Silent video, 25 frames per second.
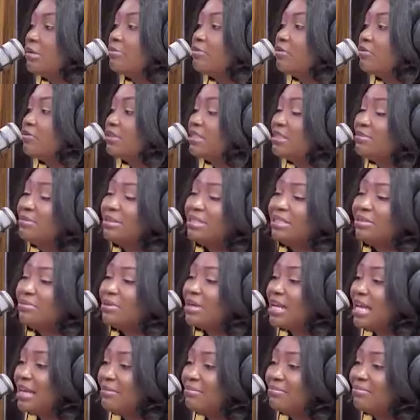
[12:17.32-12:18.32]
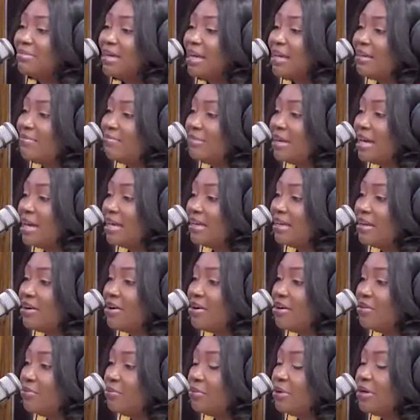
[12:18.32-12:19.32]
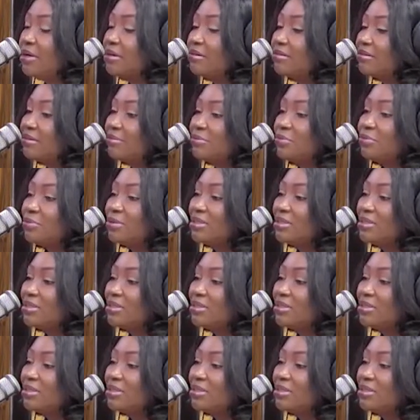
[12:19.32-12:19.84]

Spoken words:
move on, especially when I earn well.